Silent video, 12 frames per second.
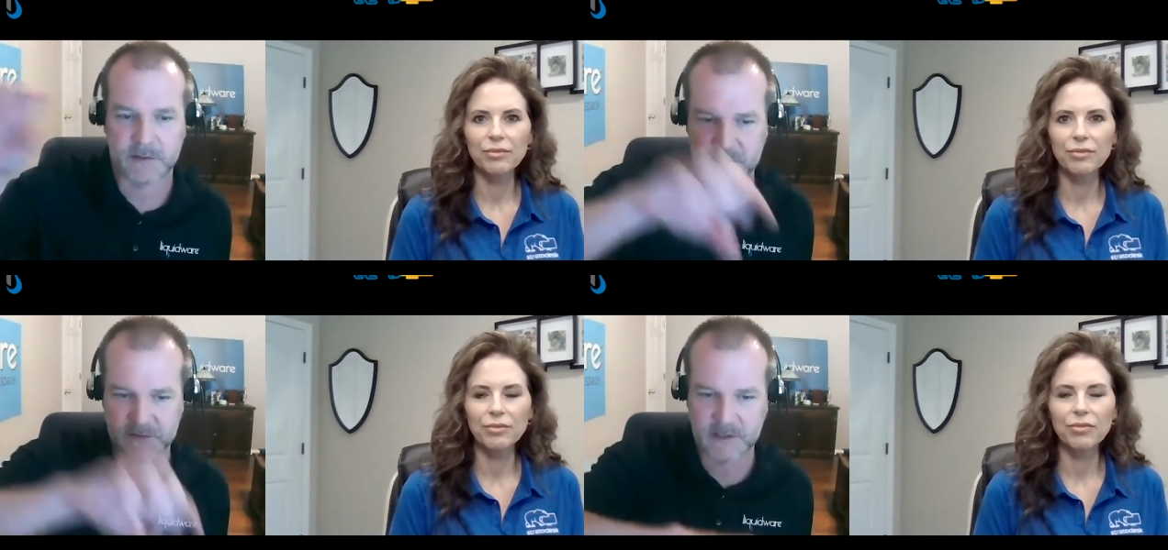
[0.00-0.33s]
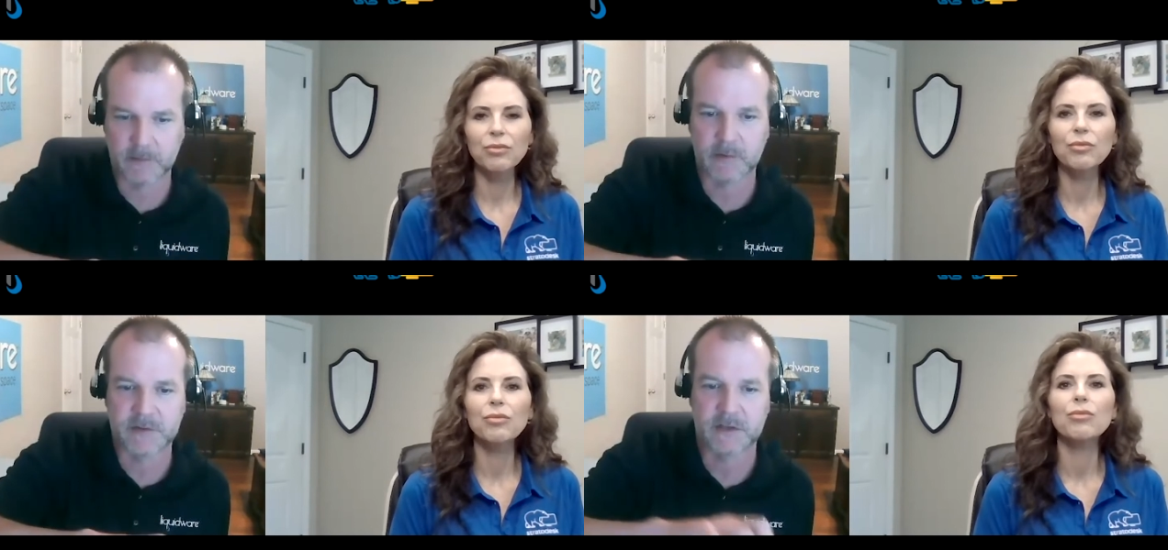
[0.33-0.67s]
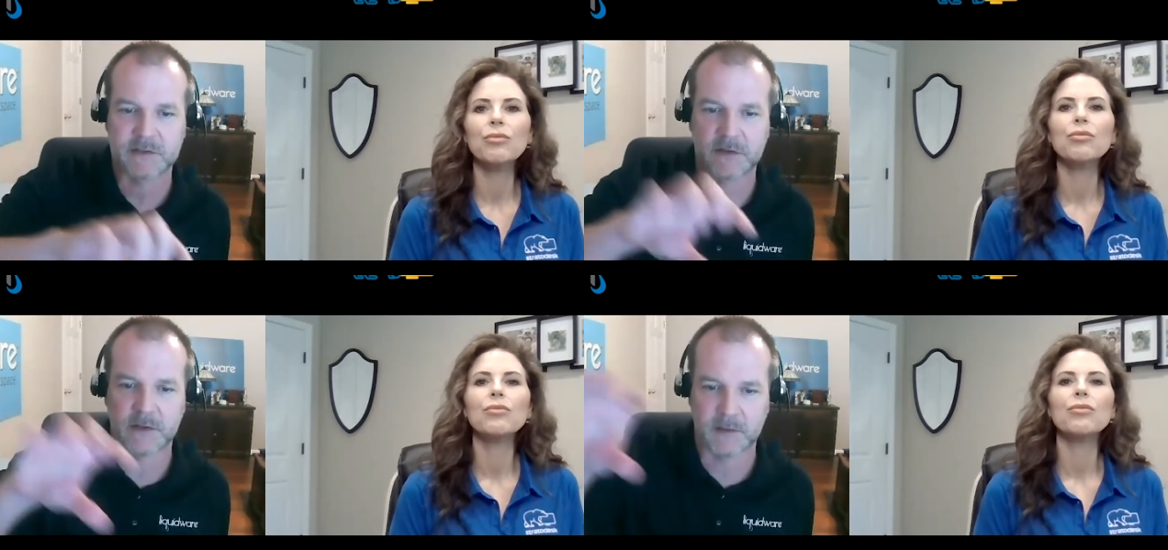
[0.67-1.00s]
Speaker 1: There's zero
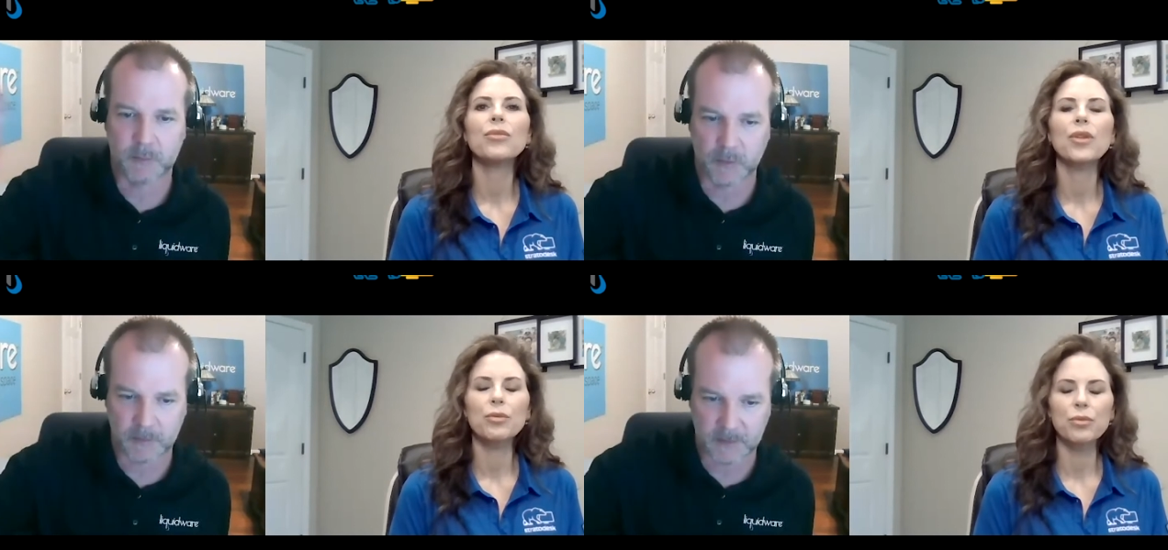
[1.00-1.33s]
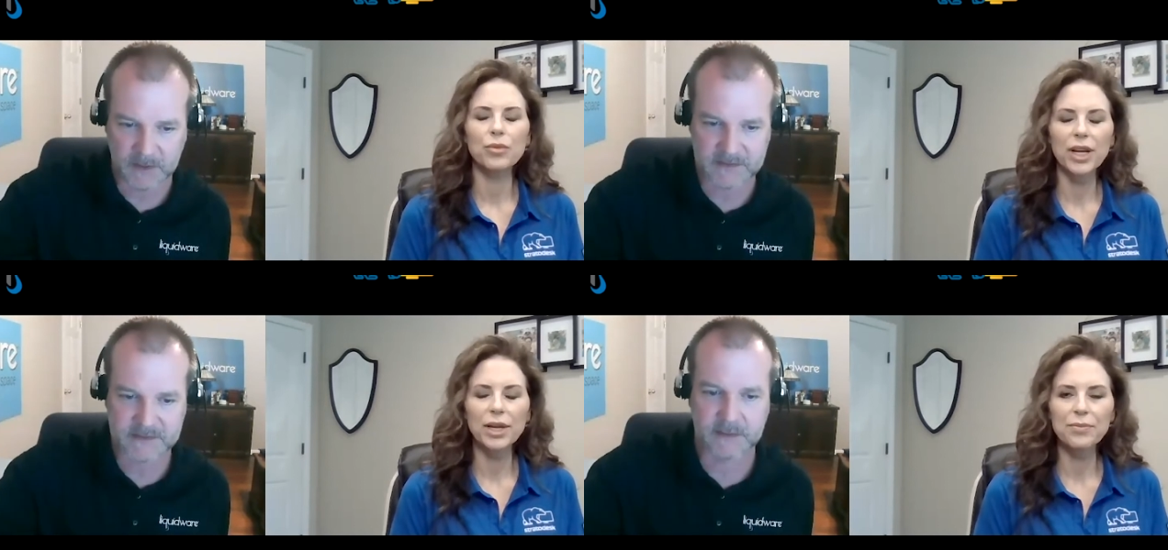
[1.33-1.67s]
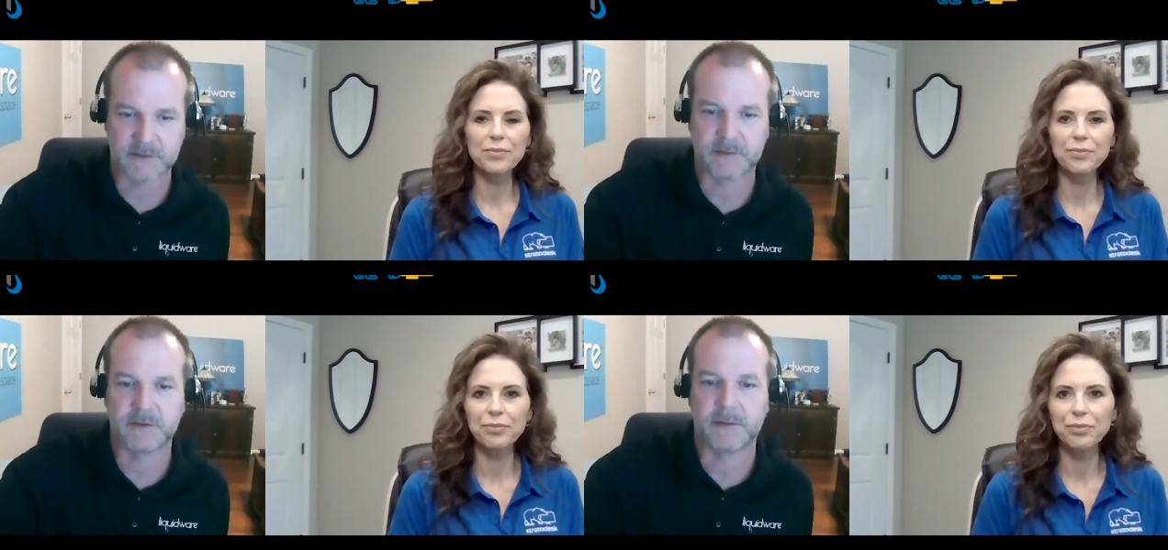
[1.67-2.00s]
touch of the endpoint, but it's
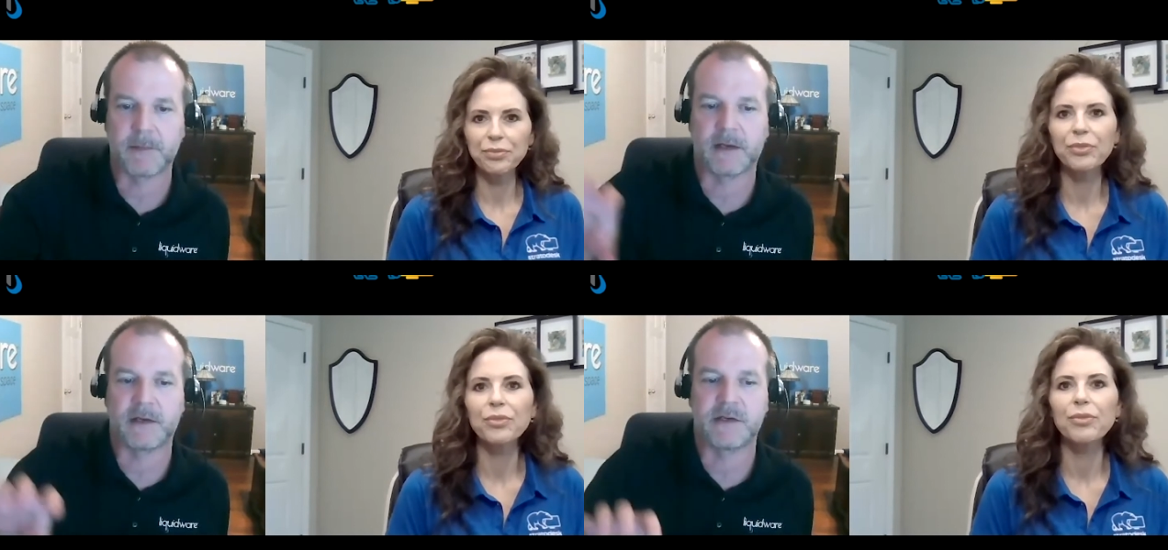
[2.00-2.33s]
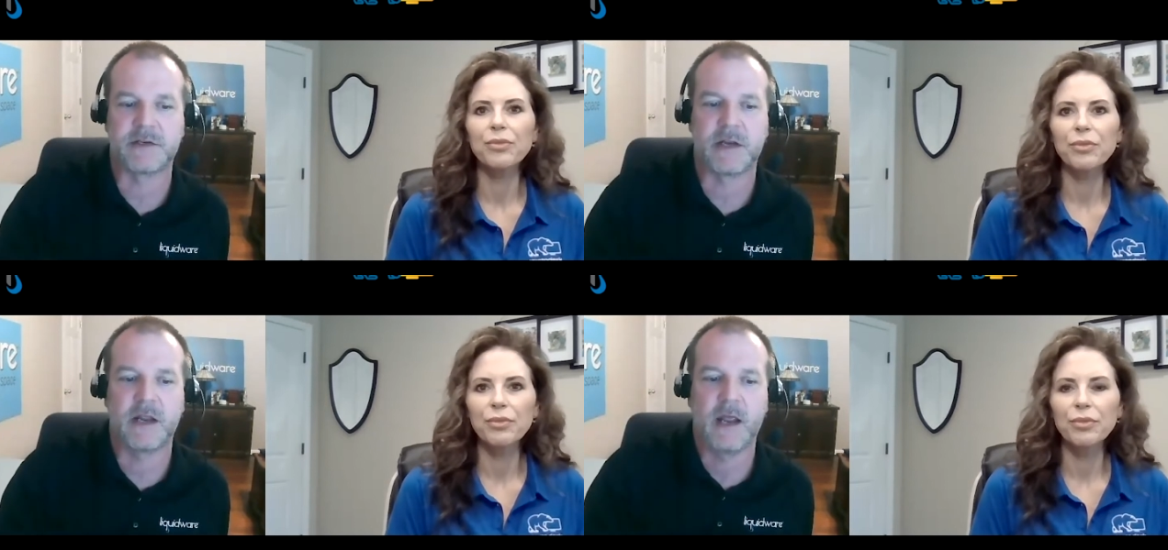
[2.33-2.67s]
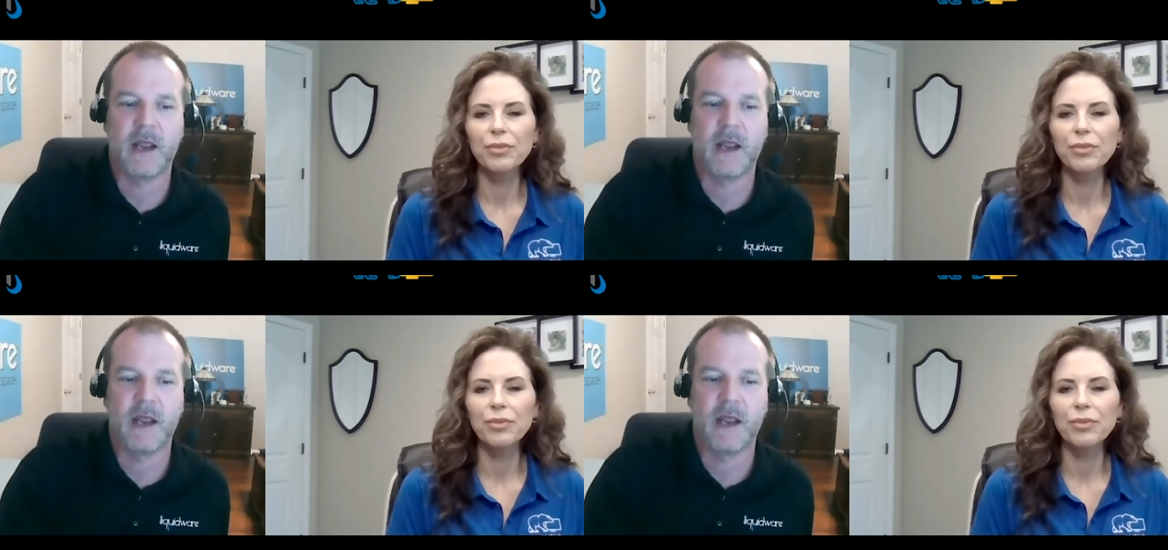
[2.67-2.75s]
centrally managed.